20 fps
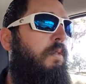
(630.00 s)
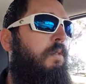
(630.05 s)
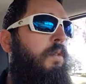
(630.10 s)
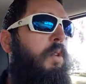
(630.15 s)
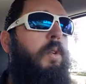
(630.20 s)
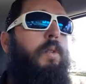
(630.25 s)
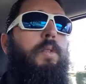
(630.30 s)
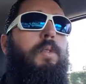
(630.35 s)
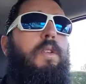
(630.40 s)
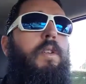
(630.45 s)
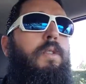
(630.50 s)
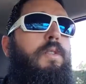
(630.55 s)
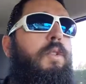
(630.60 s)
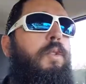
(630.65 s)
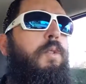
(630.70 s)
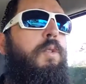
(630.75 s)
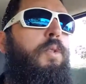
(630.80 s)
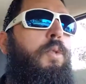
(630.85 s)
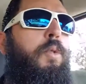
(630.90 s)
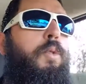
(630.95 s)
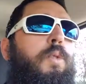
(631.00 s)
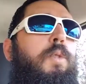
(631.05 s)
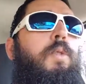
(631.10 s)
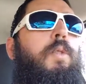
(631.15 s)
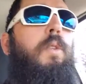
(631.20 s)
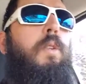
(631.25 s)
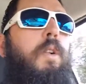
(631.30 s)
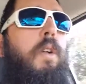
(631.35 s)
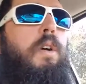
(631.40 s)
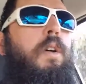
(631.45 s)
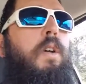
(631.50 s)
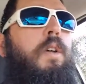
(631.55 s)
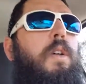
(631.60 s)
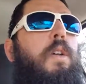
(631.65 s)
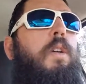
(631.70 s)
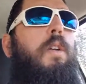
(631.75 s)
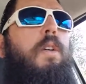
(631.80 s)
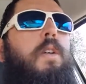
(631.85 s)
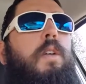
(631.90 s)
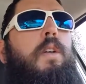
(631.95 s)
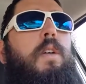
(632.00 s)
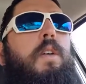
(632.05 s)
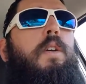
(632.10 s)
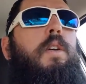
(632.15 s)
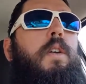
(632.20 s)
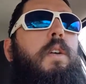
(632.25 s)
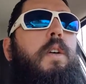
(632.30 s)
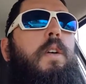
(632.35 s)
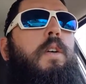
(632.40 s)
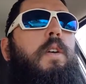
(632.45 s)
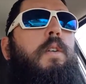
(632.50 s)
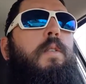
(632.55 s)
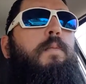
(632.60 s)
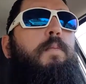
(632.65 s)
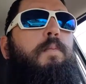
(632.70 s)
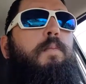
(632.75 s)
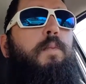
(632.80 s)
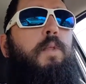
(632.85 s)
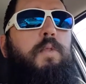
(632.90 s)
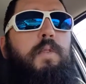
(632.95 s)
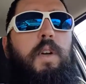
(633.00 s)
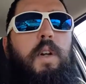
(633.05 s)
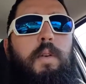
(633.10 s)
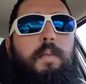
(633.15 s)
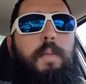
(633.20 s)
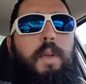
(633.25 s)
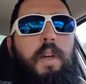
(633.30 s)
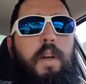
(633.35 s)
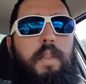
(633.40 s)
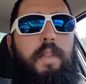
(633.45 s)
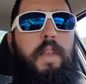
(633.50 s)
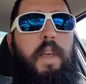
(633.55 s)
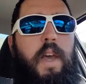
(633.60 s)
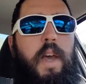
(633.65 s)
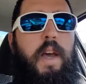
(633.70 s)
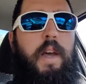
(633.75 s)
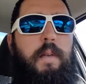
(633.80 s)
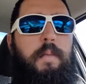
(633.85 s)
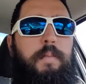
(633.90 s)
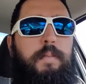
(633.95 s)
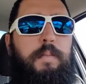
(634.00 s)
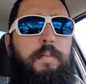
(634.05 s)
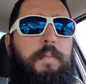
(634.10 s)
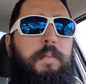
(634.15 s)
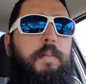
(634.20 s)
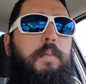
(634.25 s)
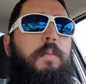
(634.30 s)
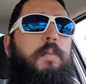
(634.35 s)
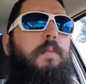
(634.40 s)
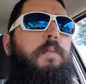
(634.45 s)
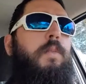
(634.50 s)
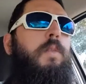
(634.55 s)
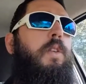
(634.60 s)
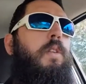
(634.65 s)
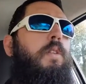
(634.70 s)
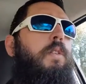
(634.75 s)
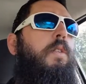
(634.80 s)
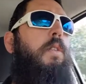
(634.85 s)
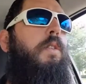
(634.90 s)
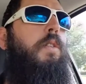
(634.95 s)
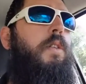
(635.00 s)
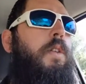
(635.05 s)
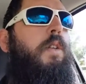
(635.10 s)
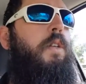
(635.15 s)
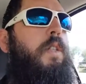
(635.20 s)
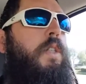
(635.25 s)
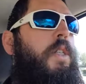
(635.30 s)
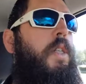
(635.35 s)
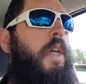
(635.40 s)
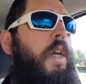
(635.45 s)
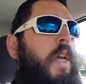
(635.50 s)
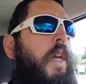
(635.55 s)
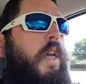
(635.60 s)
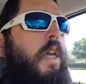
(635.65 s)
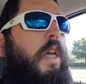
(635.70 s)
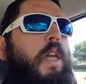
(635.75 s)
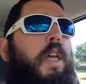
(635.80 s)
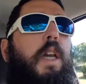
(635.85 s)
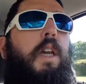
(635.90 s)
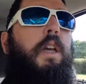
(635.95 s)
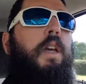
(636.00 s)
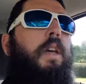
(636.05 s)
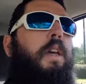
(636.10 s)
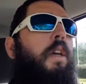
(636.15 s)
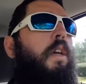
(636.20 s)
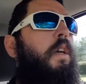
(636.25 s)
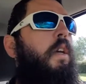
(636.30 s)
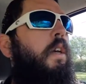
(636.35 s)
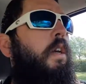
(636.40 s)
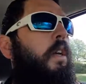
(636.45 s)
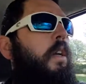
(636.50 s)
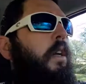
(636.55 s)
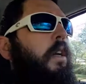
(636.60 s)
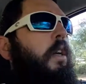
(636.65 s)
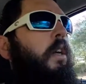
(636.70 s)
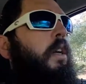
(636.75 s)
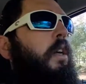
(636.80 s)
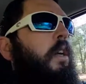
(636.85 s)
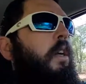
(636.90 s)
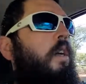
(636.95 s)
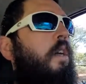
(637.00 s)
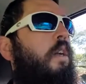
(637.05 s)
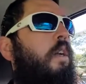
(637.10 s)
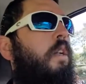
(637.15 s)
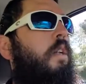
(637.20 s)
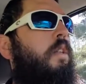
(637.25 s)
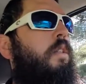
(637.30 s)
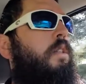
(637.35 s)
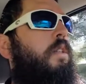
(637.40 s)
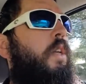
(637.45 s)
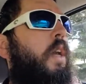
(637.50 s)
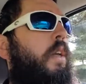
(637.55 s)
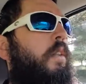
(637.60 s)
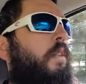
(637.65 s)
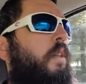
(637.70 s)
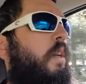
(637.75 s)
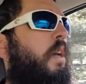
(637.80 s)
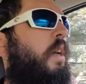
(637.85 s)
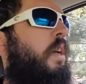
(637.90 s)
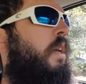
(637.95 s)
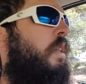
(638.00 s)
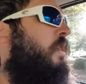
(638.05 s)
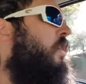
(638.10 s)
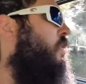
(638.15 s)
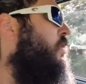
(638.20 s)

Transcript: So it was also cool, moving on beyond that, the day, let's see, I think I got the